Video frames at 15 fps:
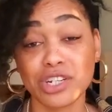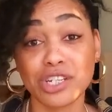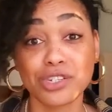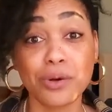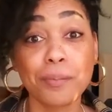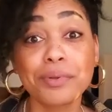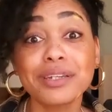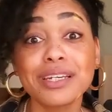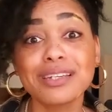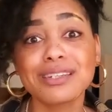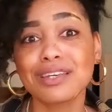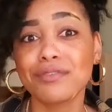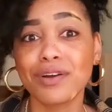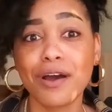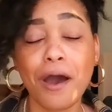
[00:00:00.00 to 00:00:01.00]
So please
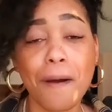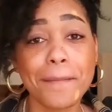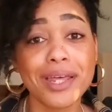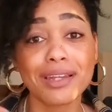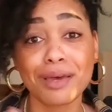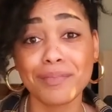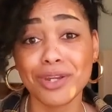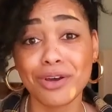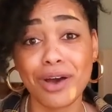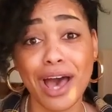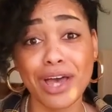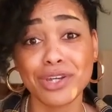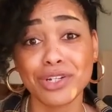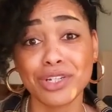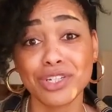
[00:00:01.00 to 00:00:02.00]
leave a comment. Let me know
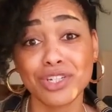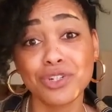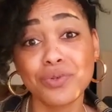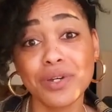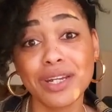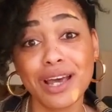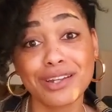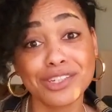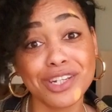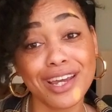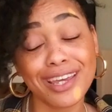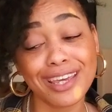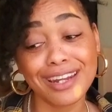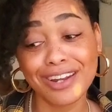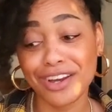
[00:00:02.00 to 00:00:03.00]
how you're doing. I'll
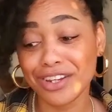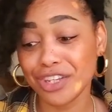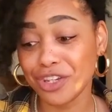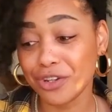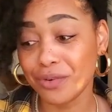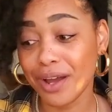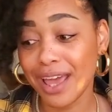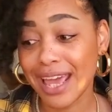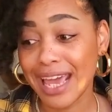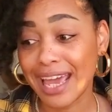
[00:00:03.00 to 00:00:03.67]
check in on you.